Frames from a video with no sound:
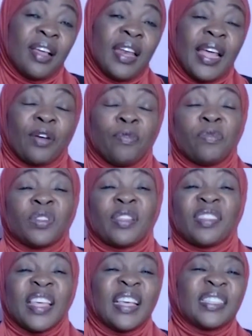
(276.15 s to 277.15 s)
like
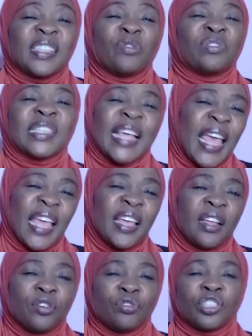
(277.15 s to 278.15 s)
the things they would say
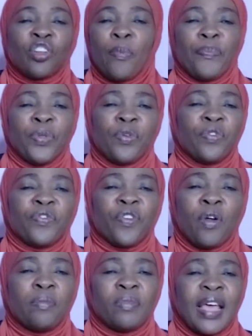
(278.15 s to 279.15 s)
to stop you
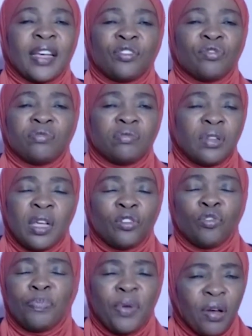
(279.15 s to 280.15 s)
from, like, to
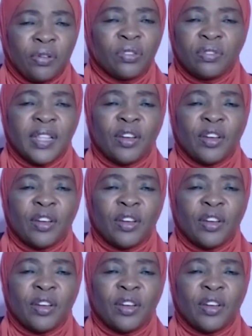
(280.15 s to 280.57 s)
block you.